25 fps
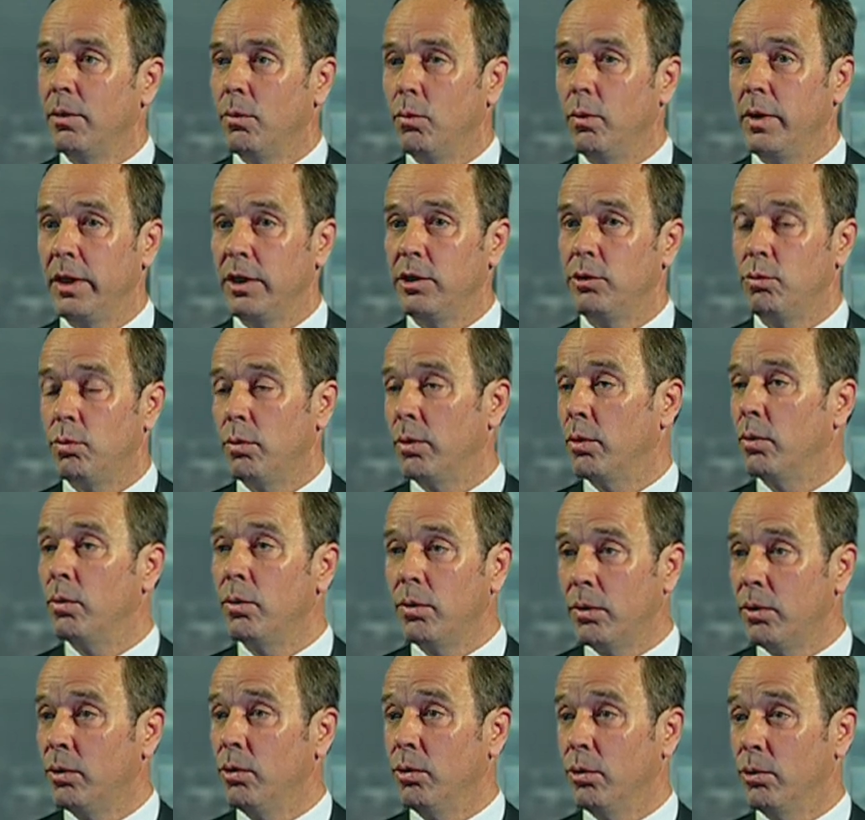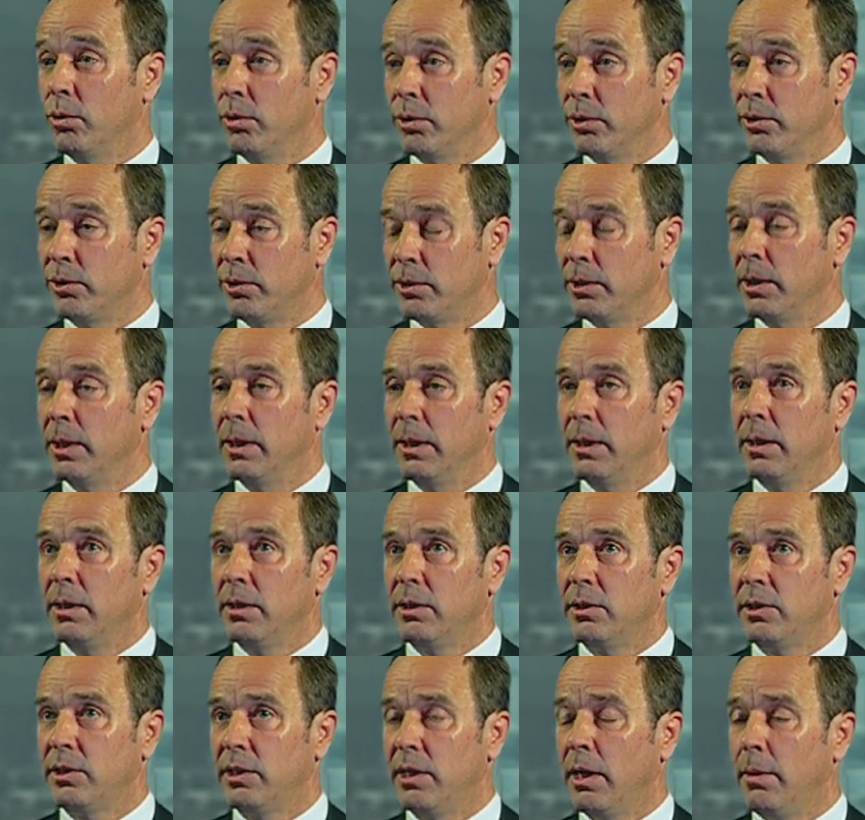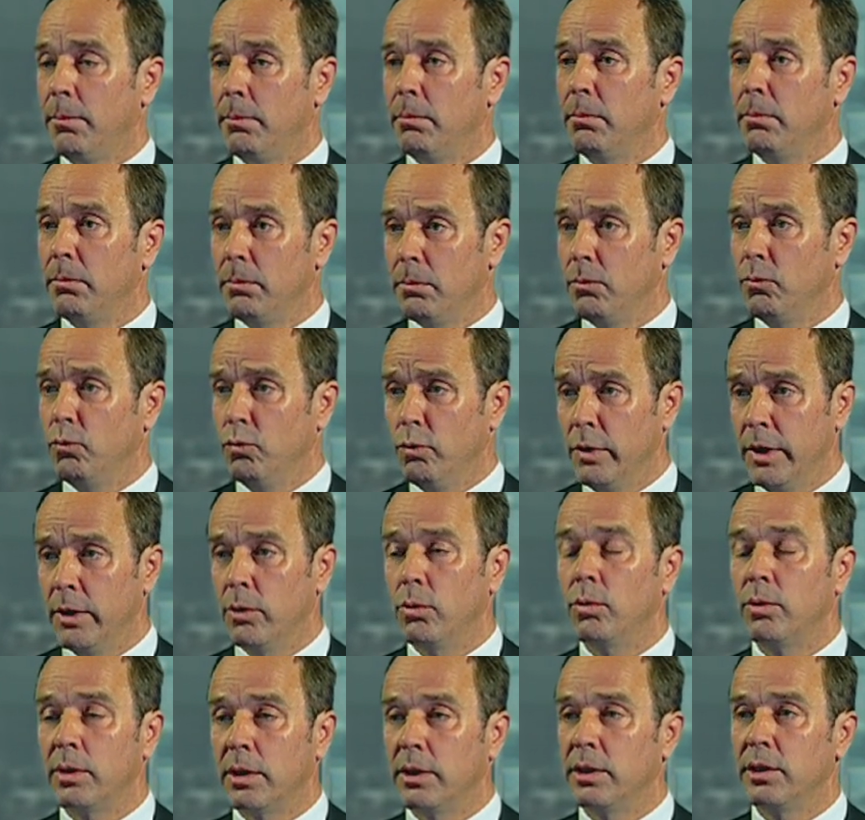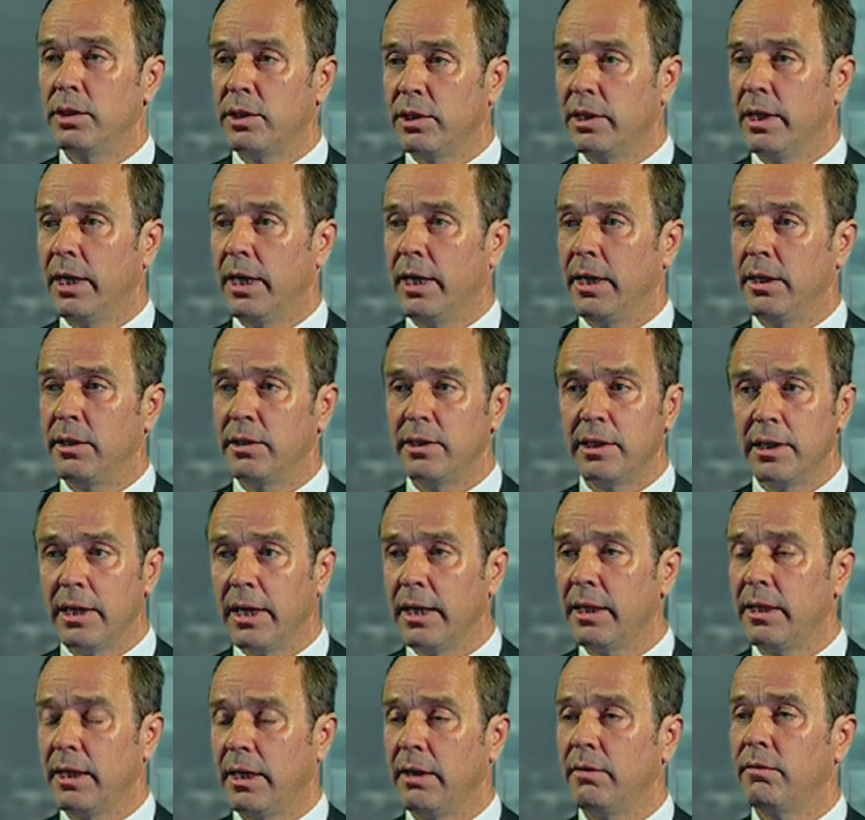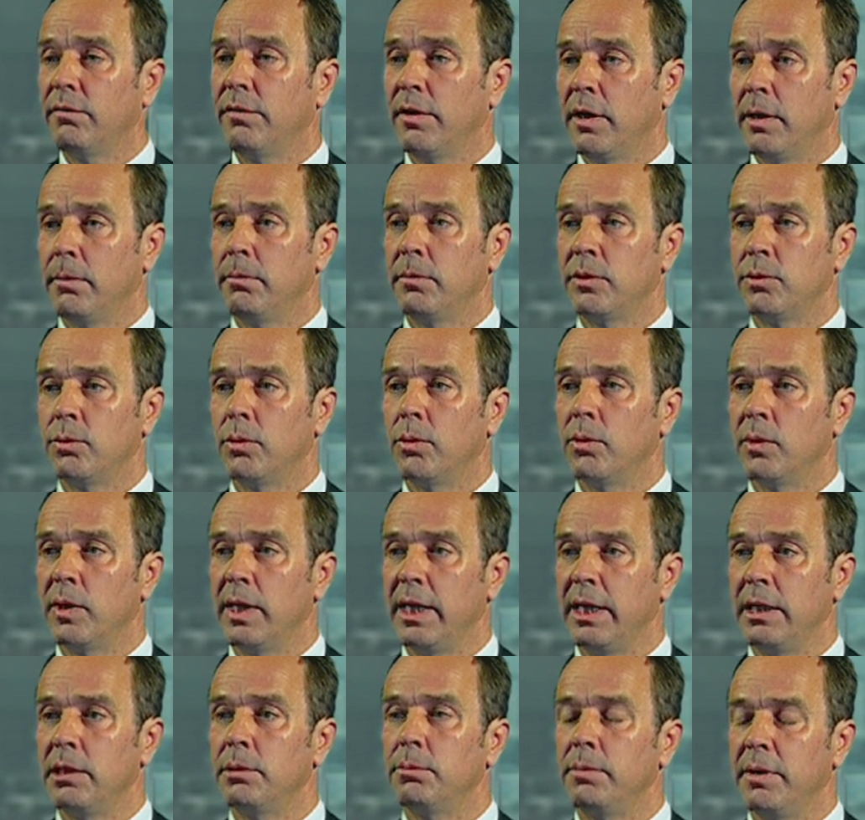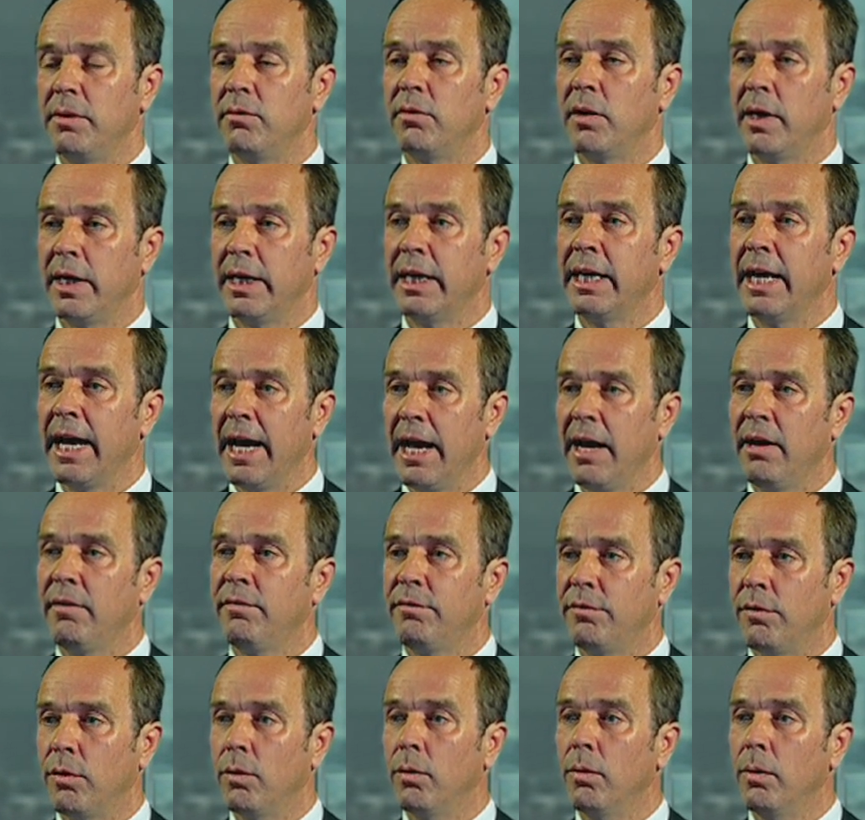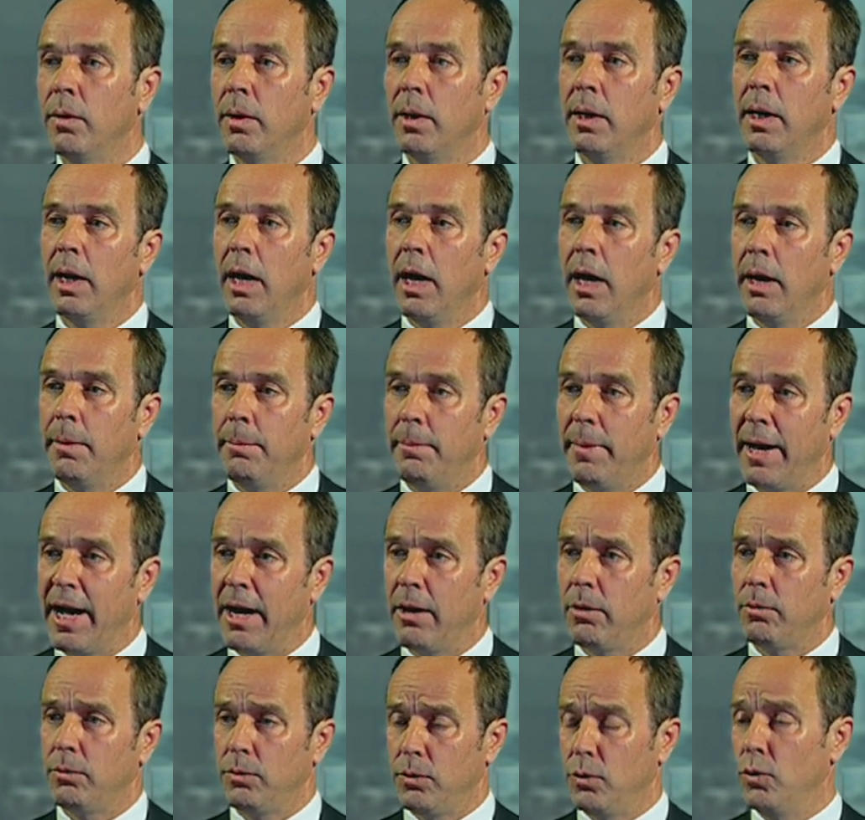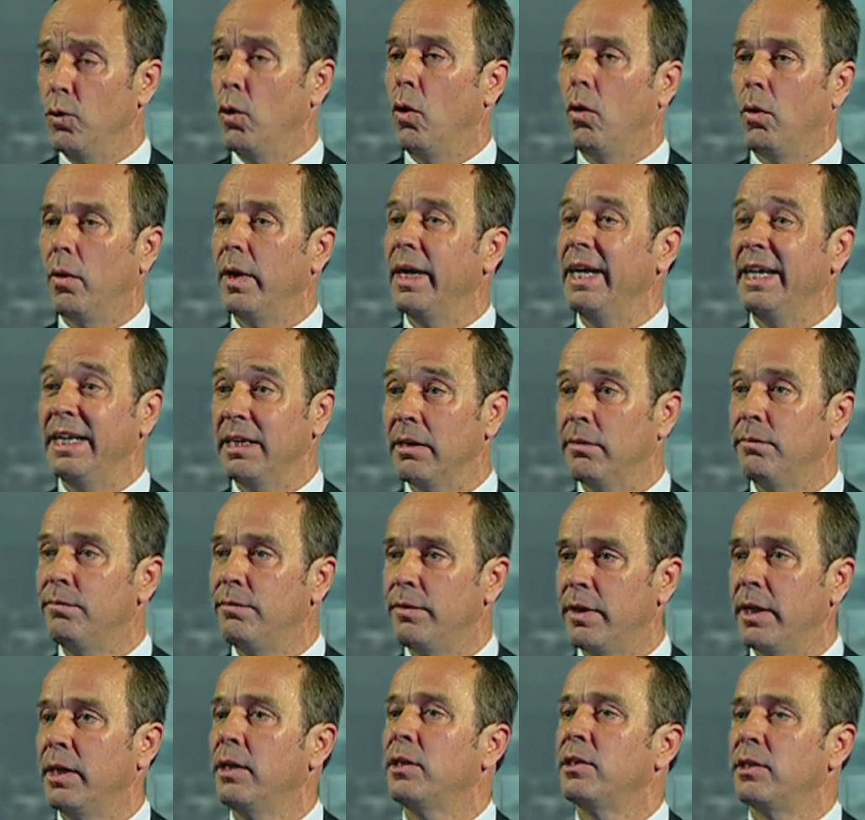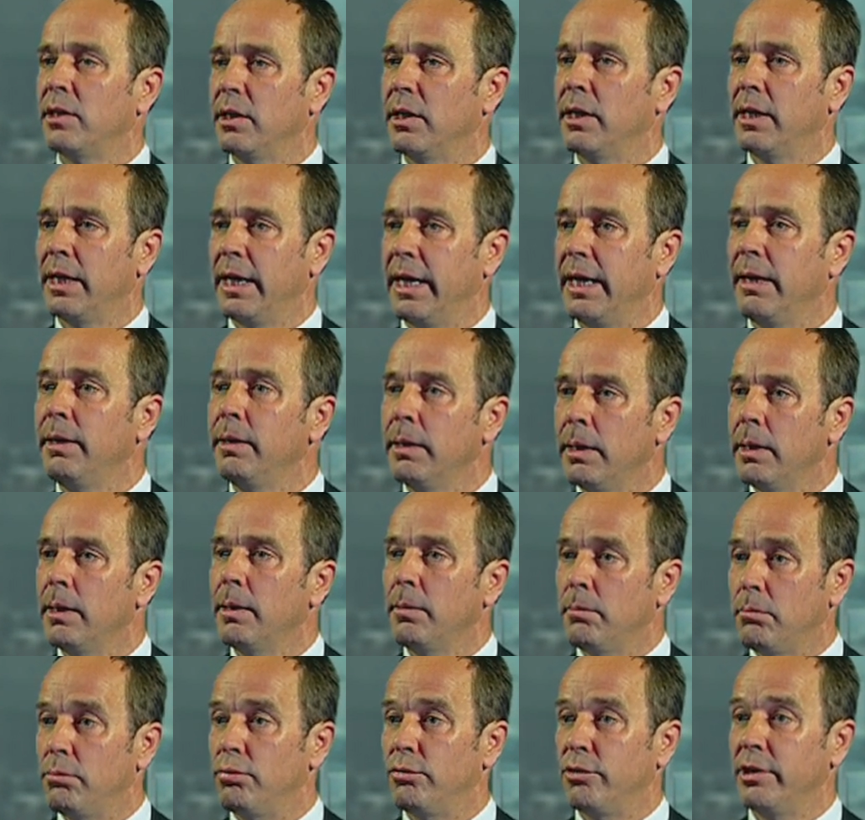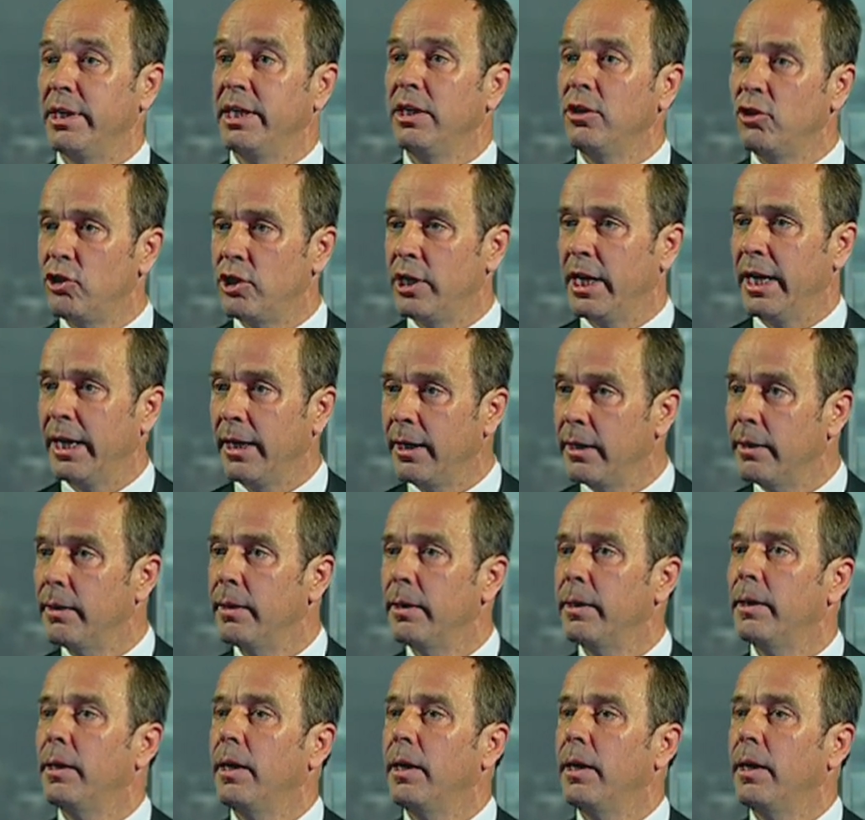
which will cause some real concerns, and I think firms will need to be very careful about not inadvertently breaching